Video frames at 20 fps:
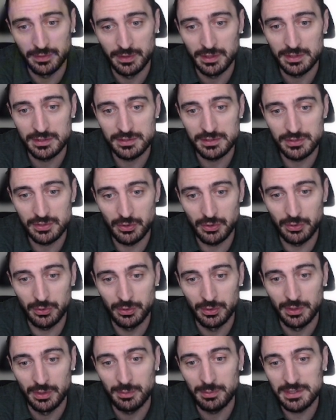So
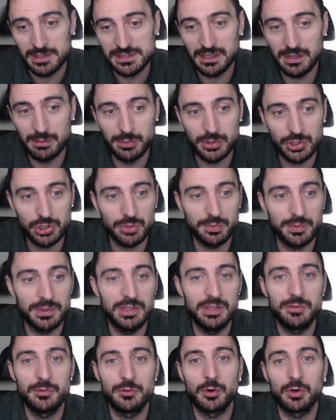basically, bishop
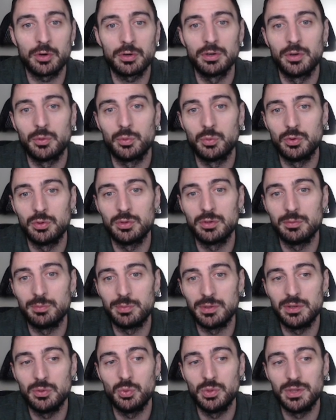e4 would
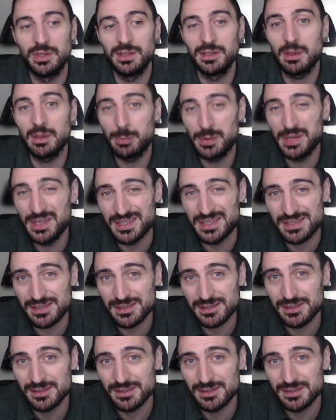be winning a piece.